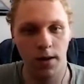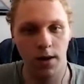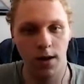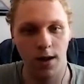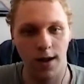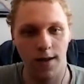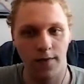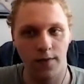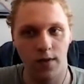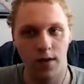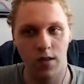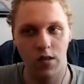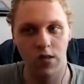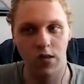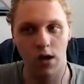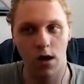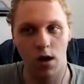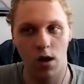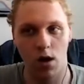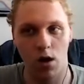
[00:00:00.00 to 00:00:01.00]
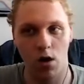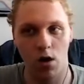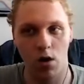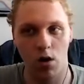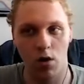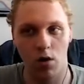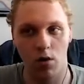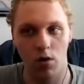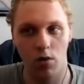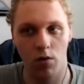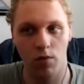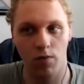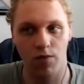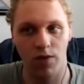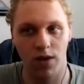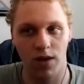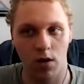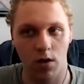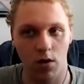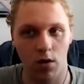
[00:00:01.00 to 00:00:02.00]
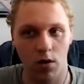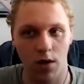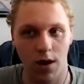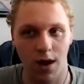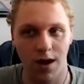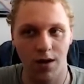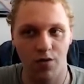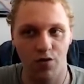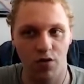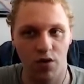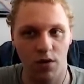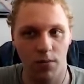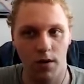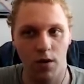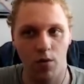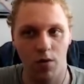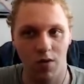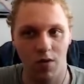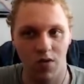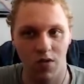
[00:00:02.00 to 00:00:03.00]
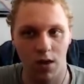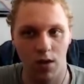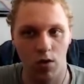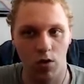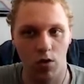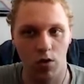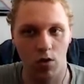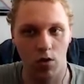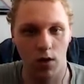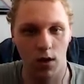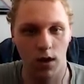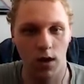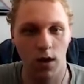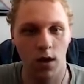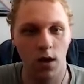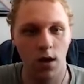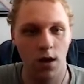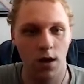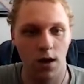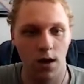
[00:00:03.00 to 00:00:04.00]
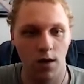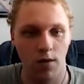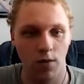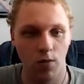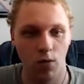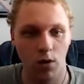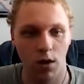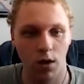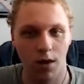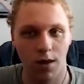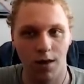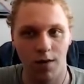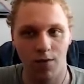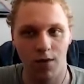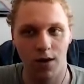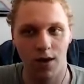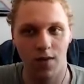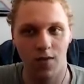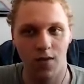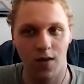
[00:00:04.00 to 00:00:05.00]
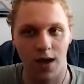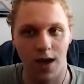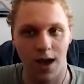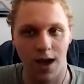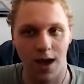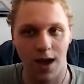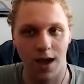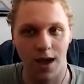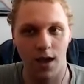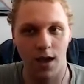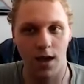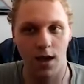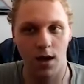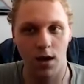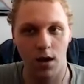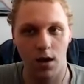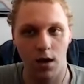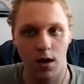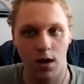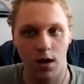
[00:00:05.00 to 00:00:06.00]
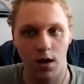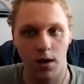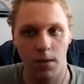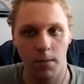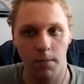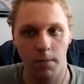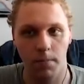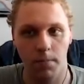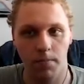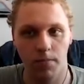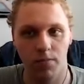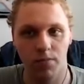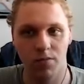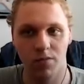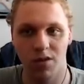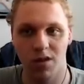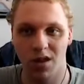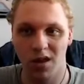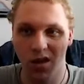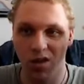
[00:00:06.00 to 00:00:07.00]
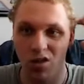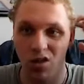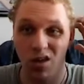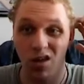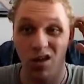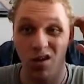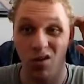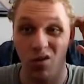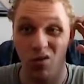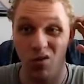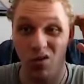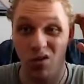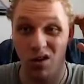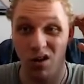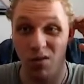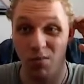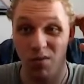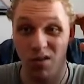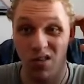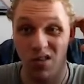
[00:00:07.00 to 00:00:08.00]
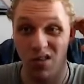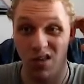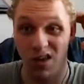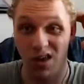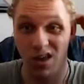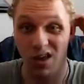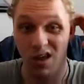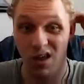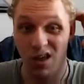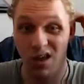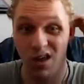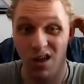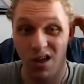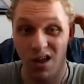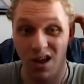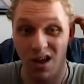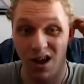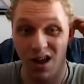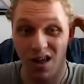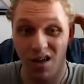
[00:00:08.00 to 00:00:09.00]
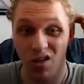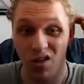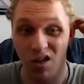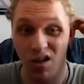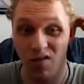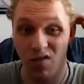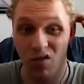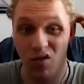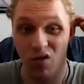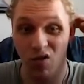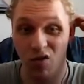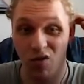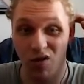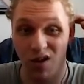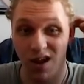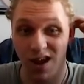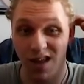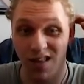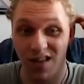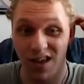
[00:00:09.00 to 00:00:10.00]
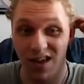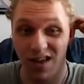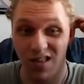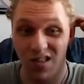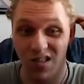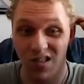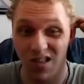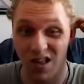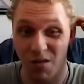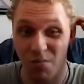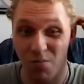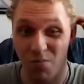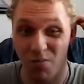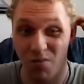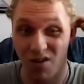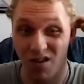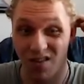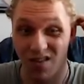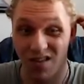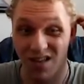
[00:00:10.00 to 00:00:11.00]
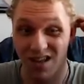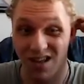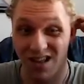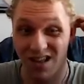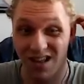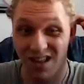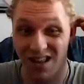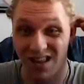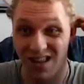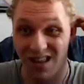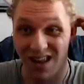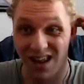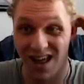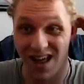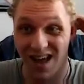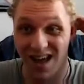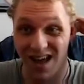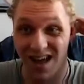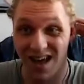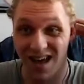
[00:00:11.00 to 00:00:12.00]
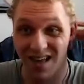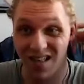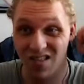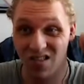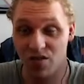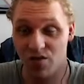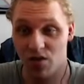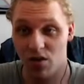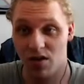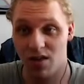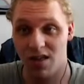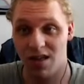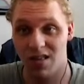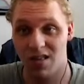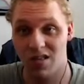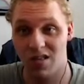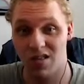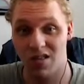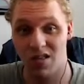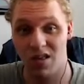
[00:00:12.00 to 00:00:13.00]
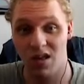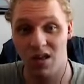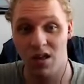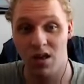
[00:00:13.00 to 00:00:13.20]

And that's our vehicle attribute essentially. And we want to give it a actually, hold on, let me see. I actually have to create a separate class for this.